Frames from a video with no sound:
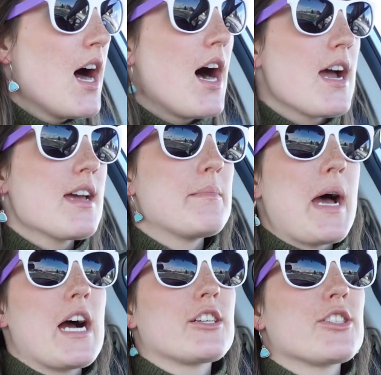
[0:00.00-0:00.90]
I am
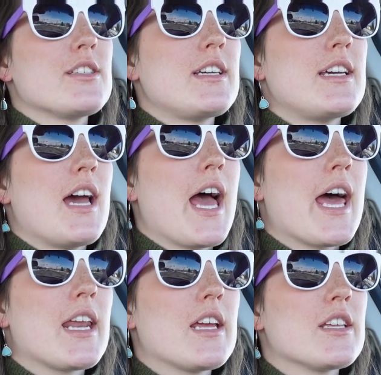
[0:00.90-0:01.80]
actually
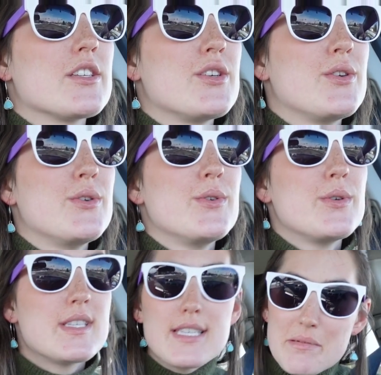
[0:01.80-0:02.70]
heading
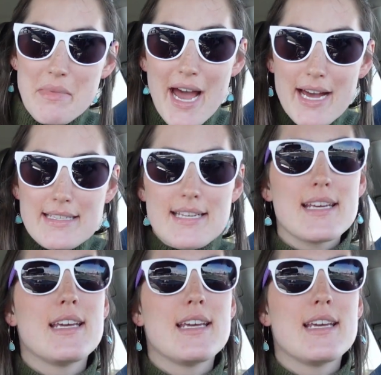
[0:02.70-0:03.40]
to see Matt